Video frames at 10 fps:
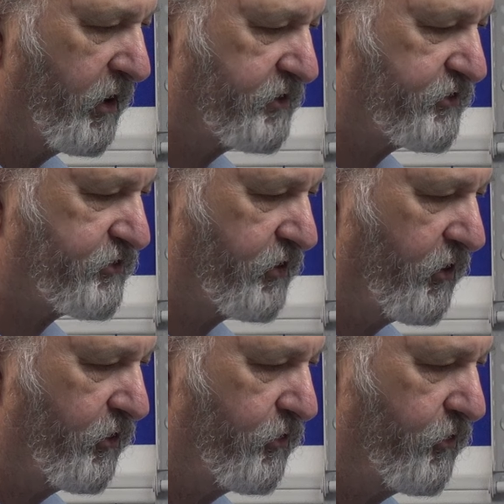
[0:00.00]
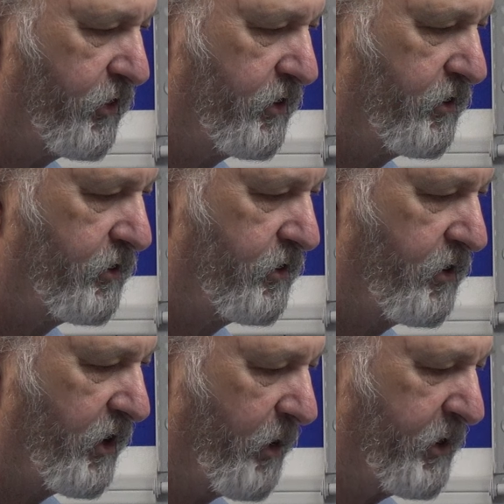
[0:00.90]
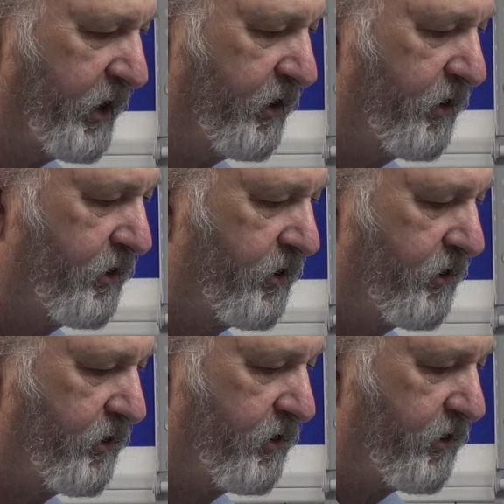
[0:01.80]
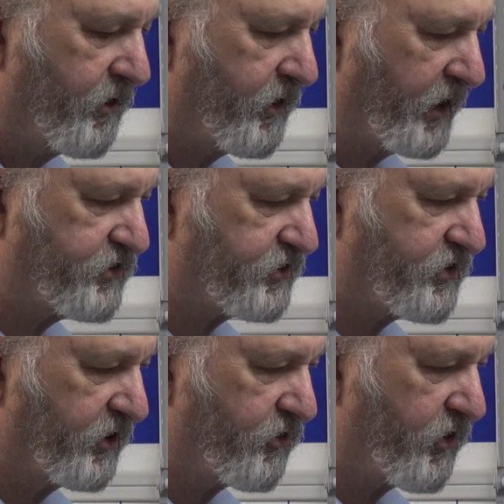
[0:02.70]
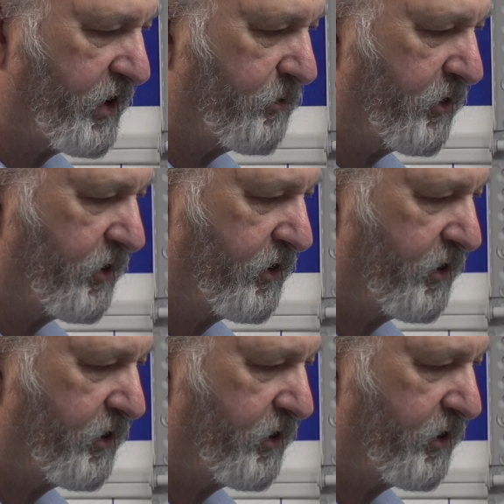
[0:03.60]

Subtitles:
It's so, I mean, that's just incredible.